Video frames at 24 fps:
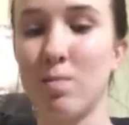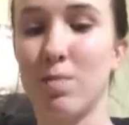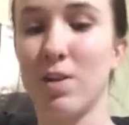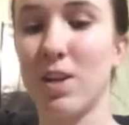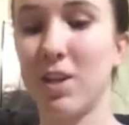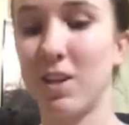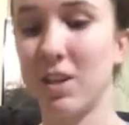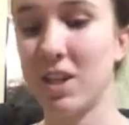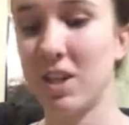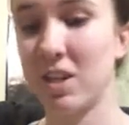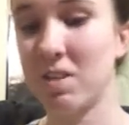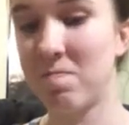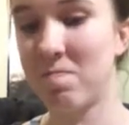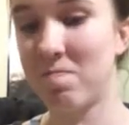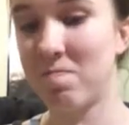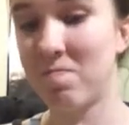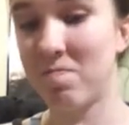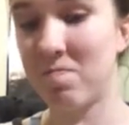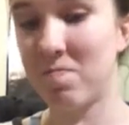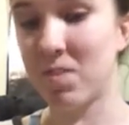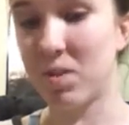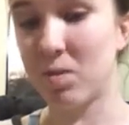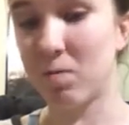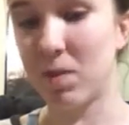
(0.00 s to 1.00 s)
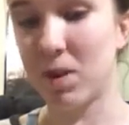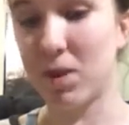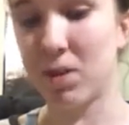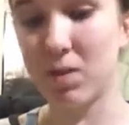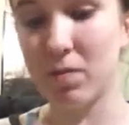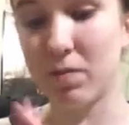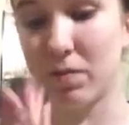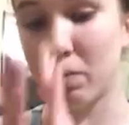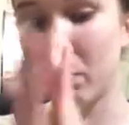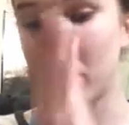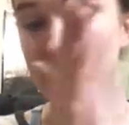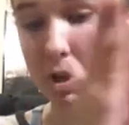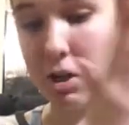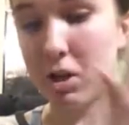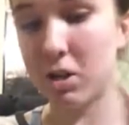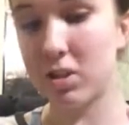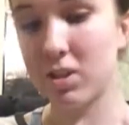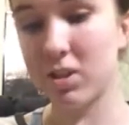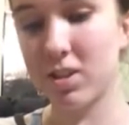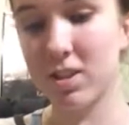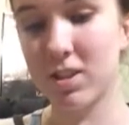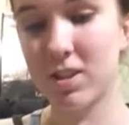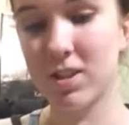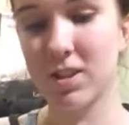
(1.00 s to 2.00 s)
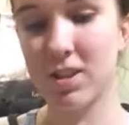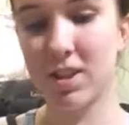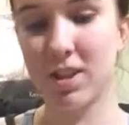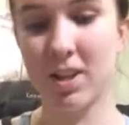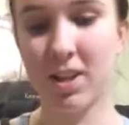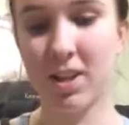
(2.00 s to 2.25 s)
Talia. Round of applause.